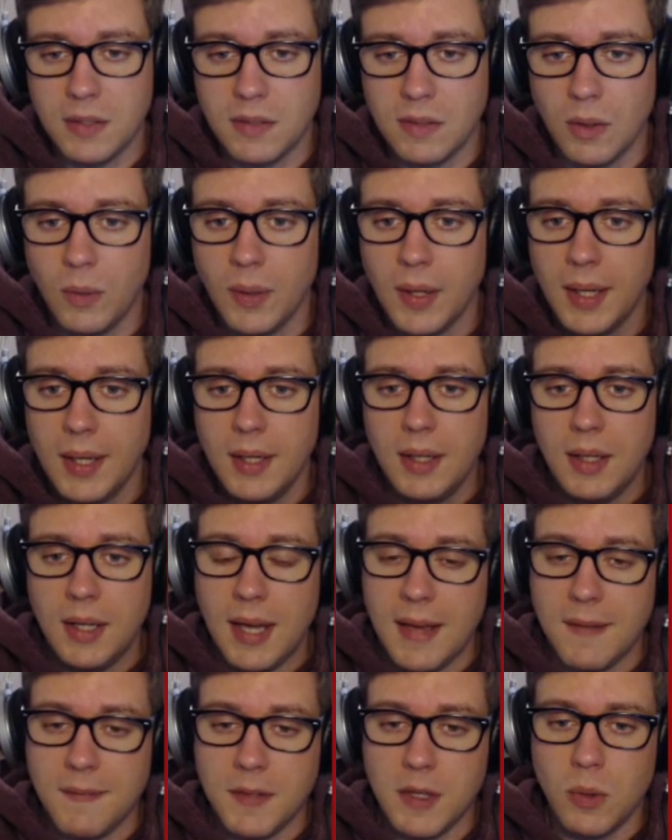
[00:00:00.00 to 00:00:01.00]
So
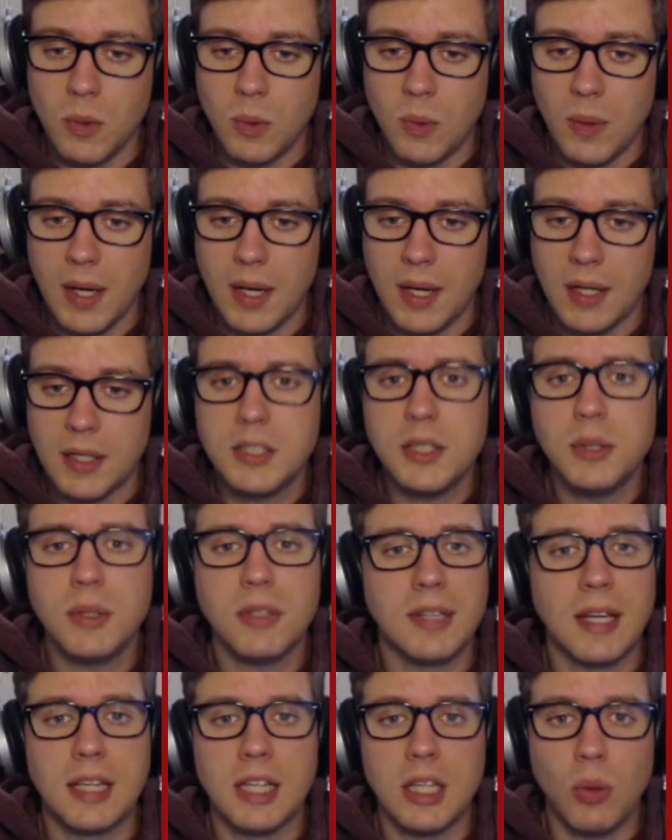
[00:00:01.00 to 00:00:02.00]
if you do
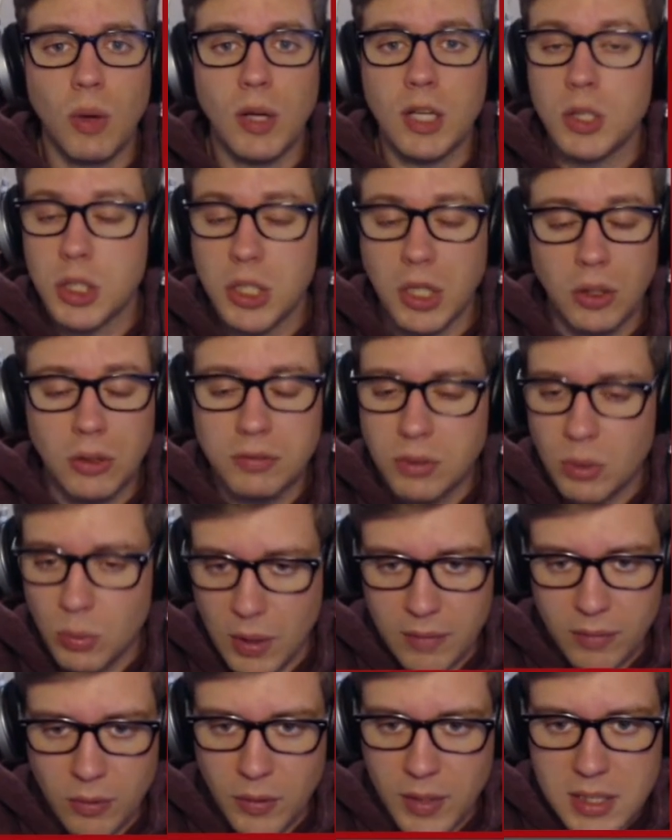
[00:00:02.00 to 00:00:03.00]
decide that you want to use Shuckle for
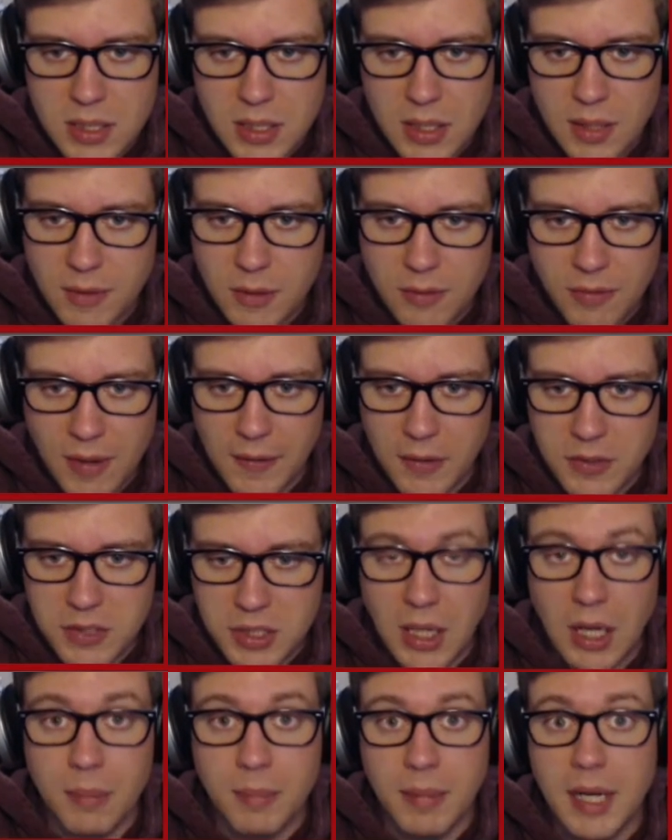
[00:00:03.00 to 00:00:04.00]
whatever reason, if you find there's a
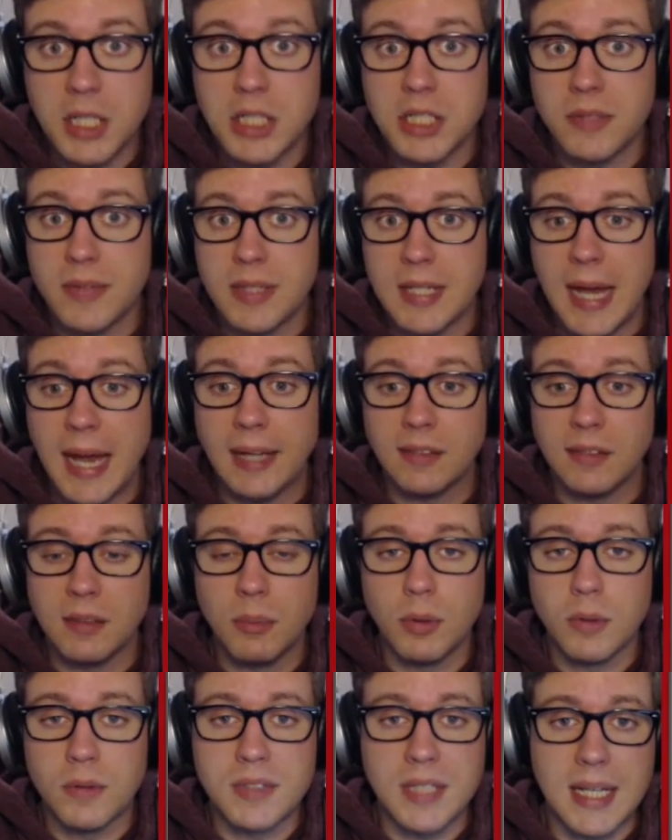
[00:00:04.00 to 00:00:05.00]
combination of attacks and
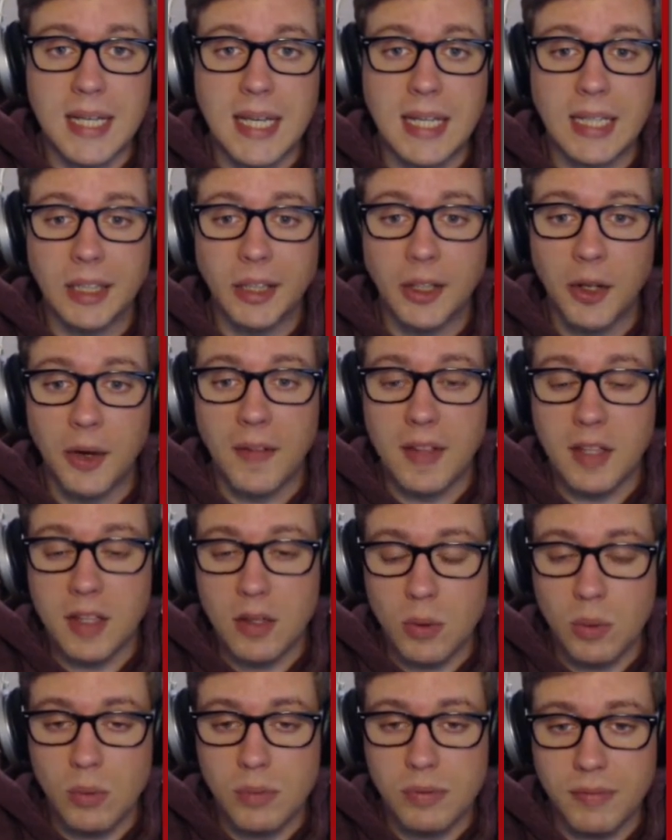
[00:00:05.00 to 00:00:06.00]
moves that he can learn that
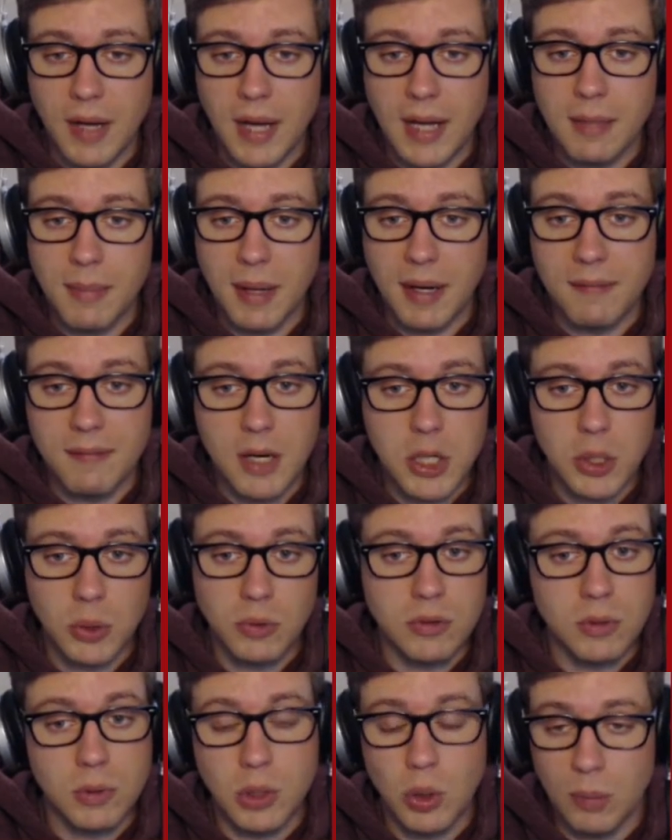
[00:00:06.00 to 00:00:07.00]
you find beneficial
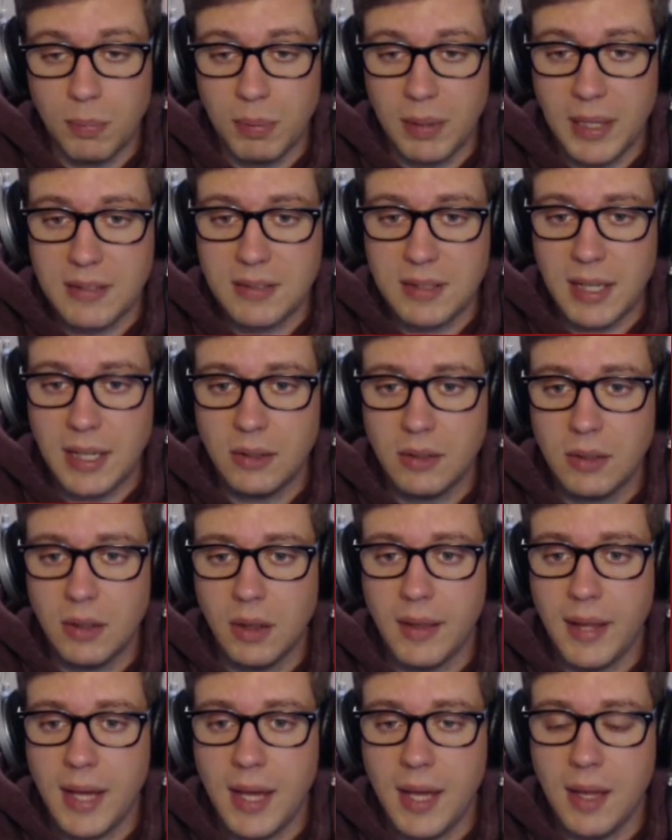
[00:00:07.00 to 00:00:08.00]
to your playstyle,
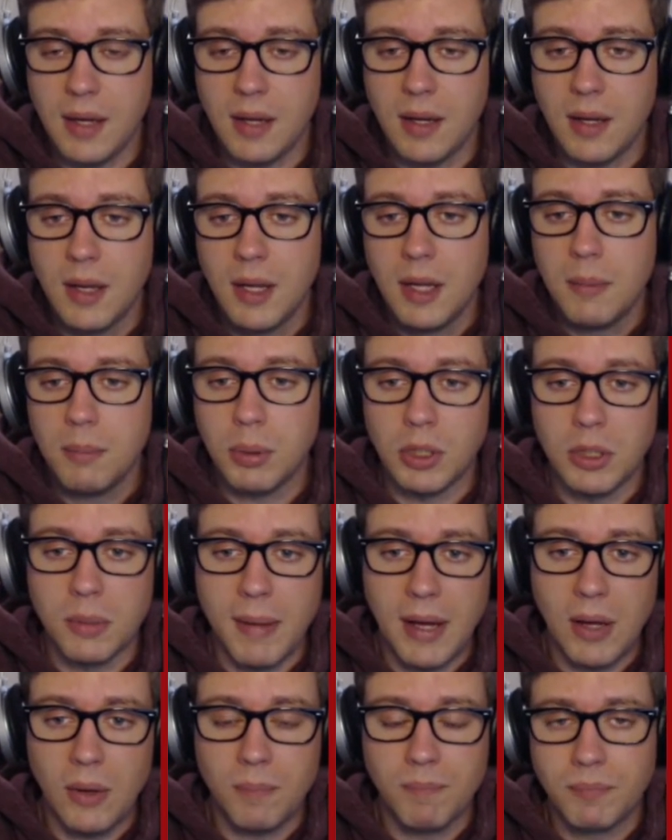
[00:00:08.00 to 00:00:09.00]
then pull him
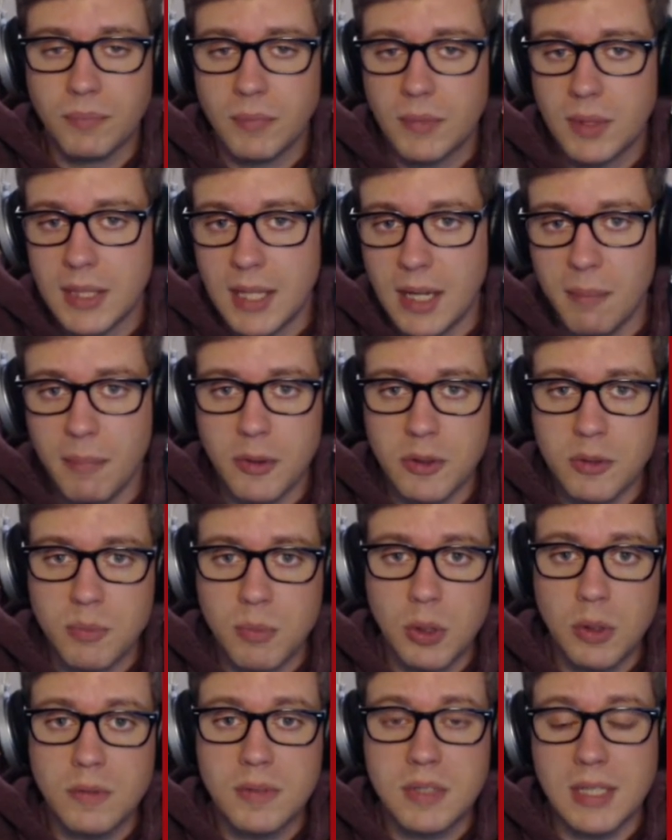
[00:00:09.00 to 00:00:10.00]
out, get him those
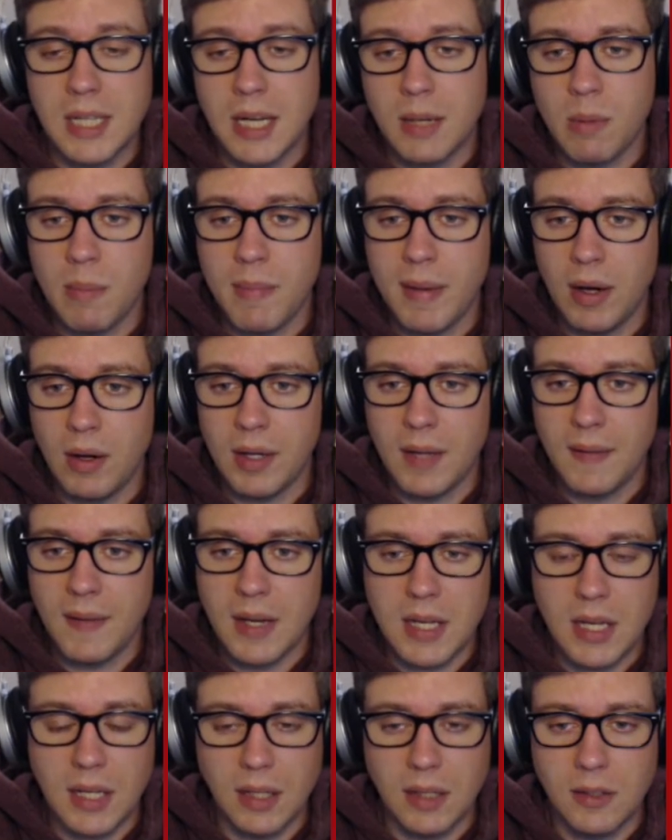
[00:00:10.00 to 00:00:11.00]
moves, and get him a berry, and then
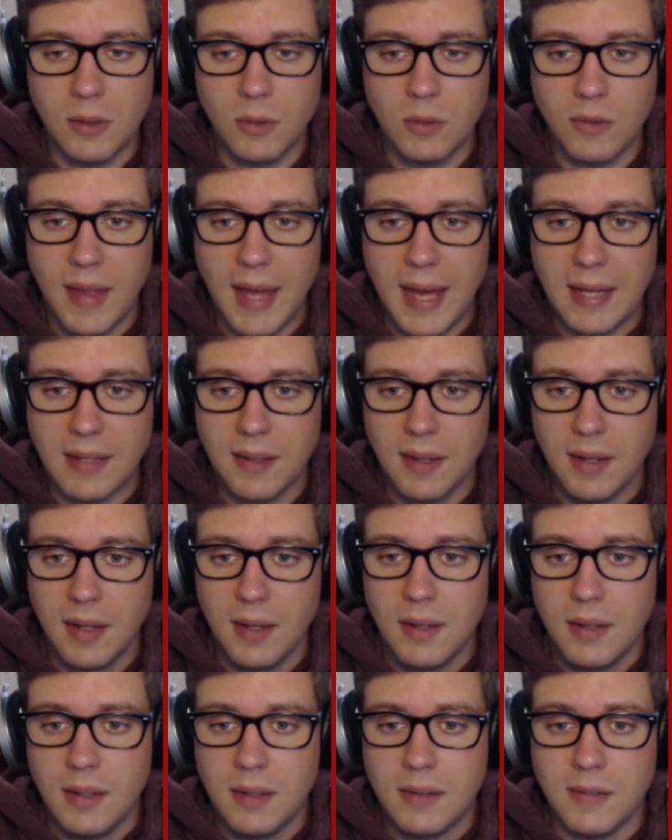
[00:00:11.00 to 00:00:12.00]
he can use that
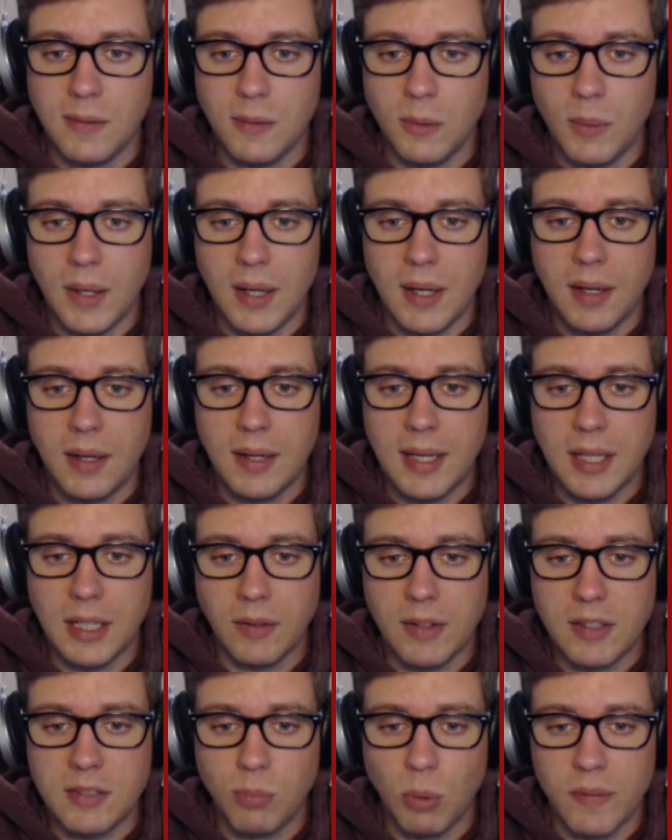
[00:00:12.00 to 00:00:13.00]
to
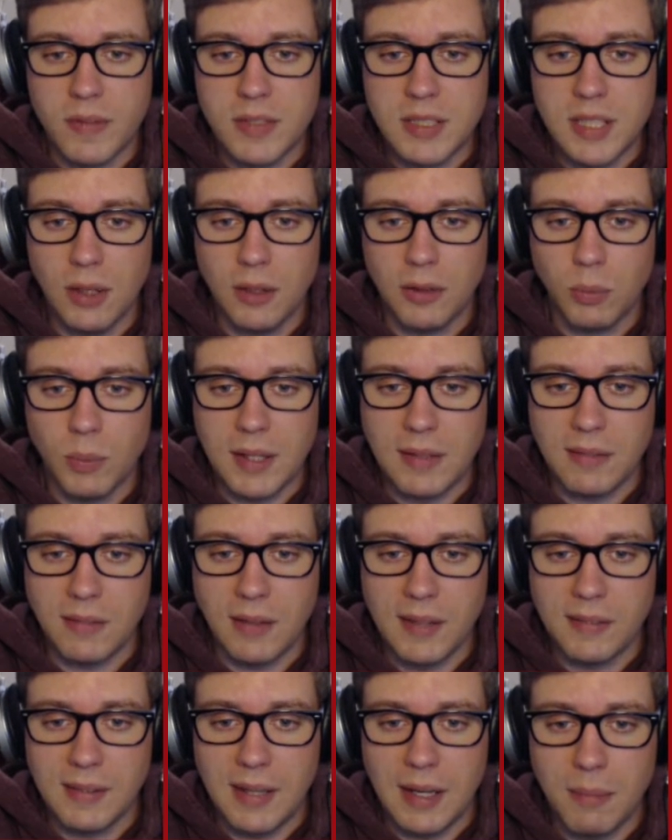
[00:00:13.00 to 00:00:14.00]
increase more of his health when he's
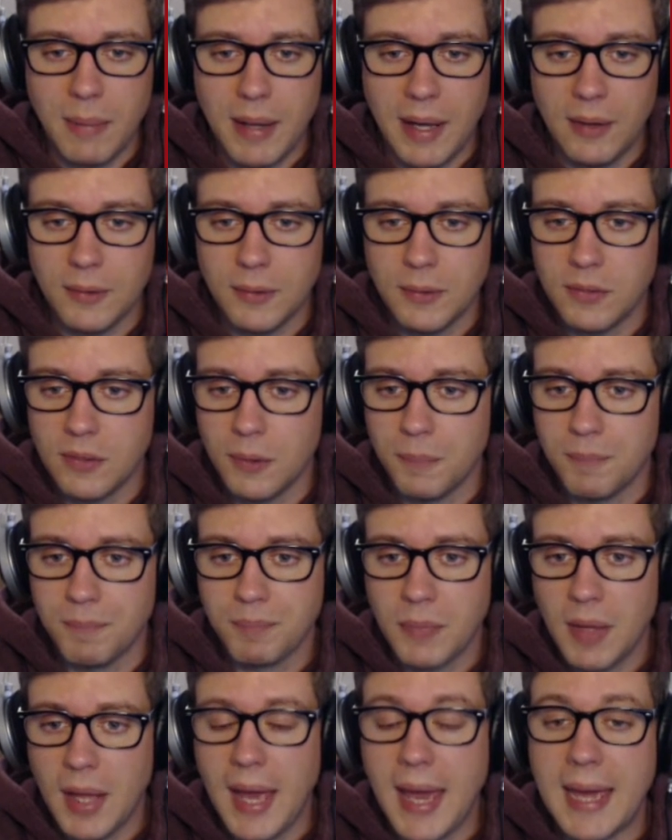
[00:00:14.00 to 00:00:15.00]
lost that in battle. So
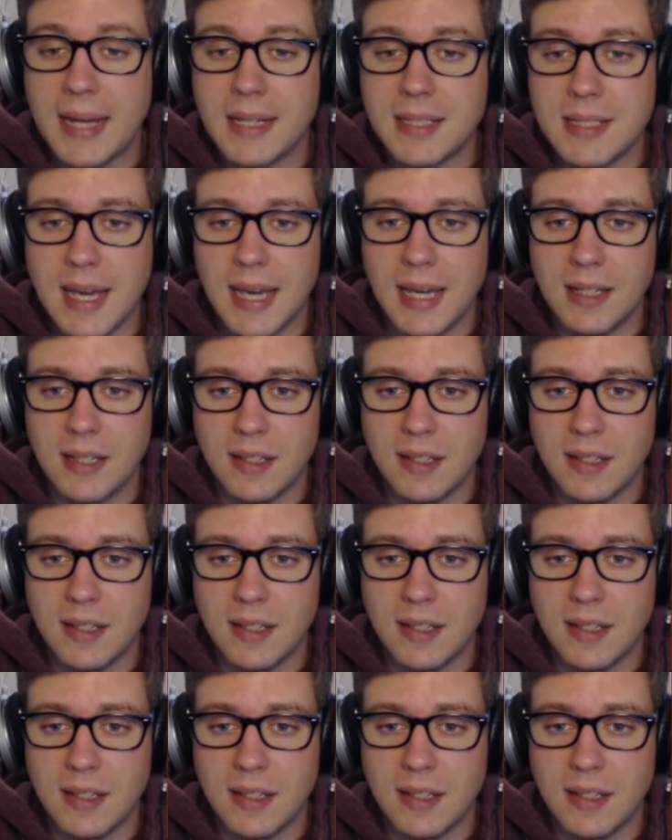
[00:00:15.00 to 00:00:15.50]
handy, handy